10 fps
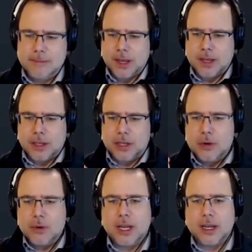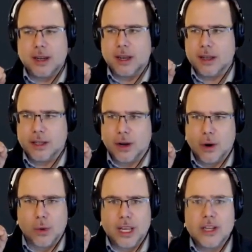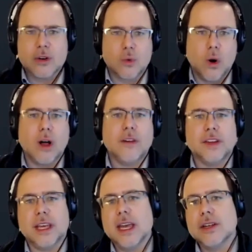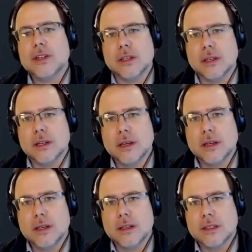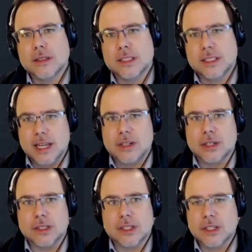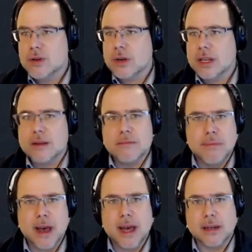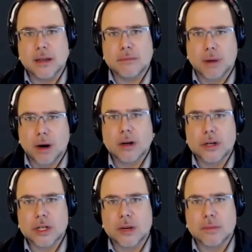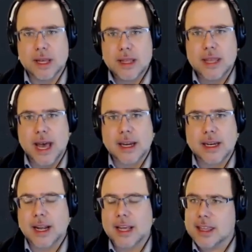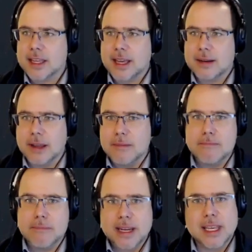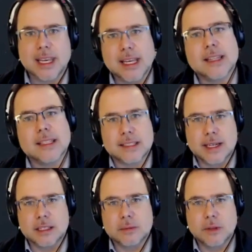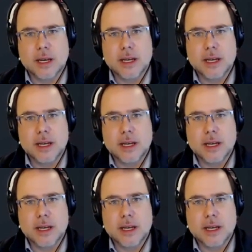You can, in your qualification stages, you can embed partnership in that. And I think that embedding in the sales play